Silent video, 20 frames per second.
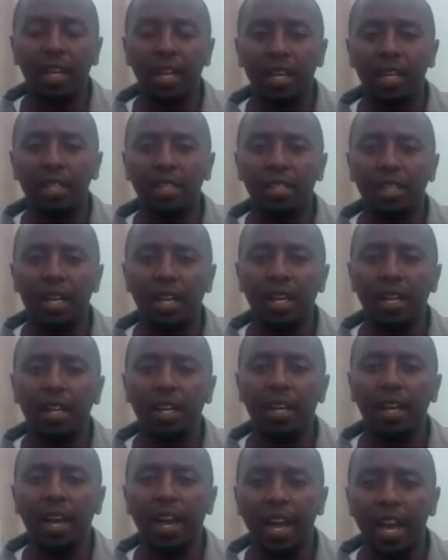And
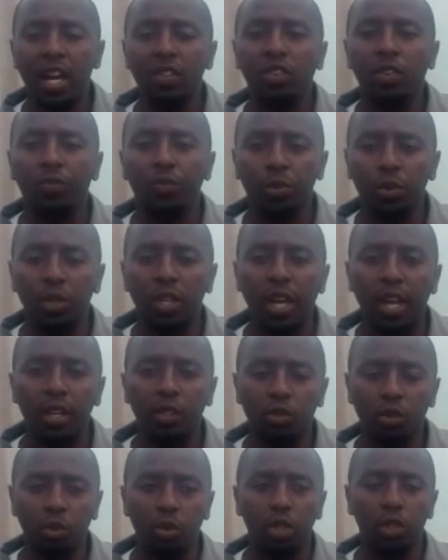I have a few
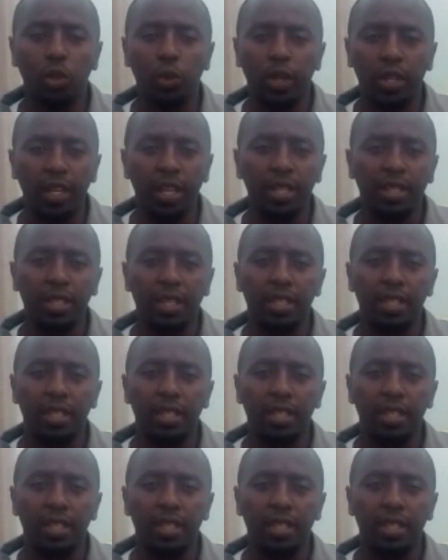guys who are doing it,